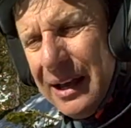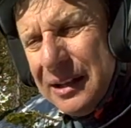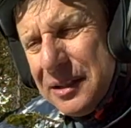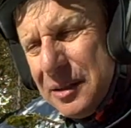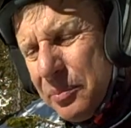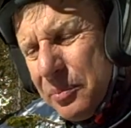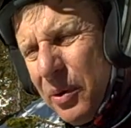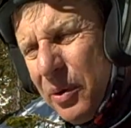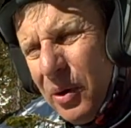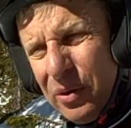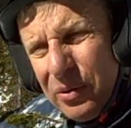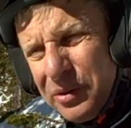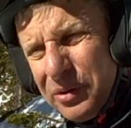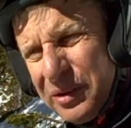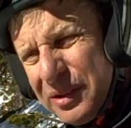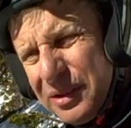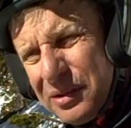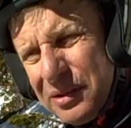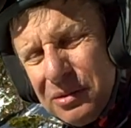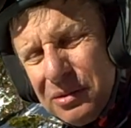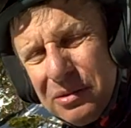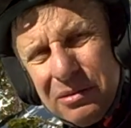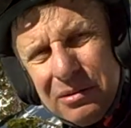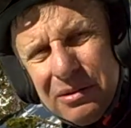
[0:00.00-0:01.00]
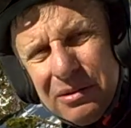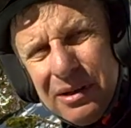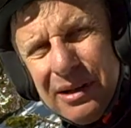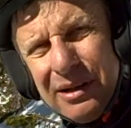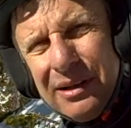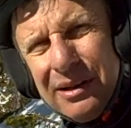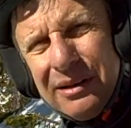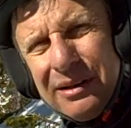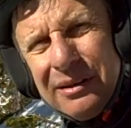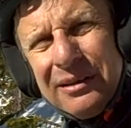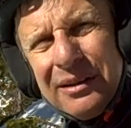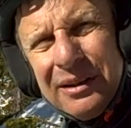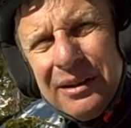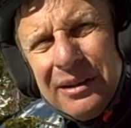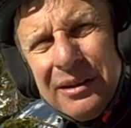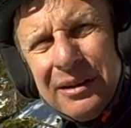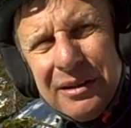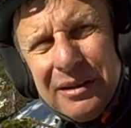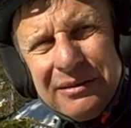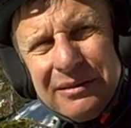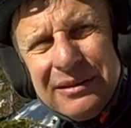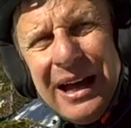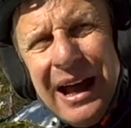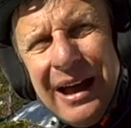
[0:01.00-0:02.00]
as opposed to
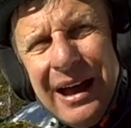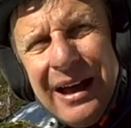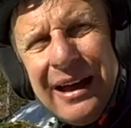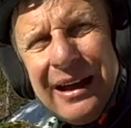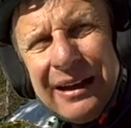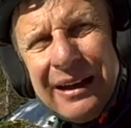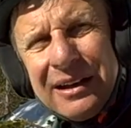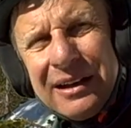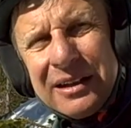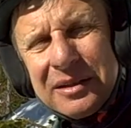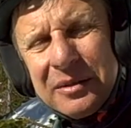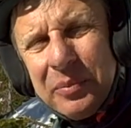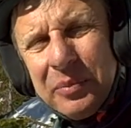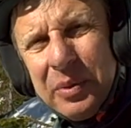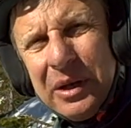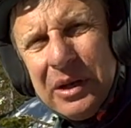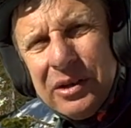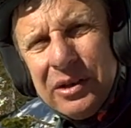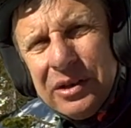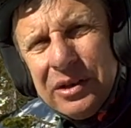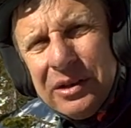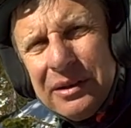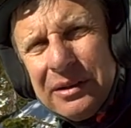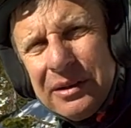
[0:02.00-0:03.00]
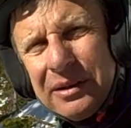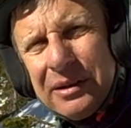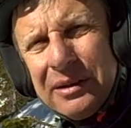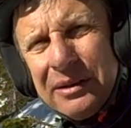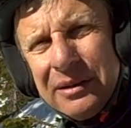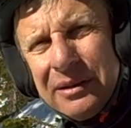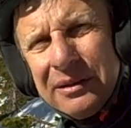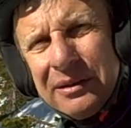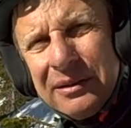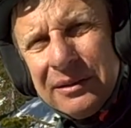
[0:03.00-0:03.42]
dying as a patient.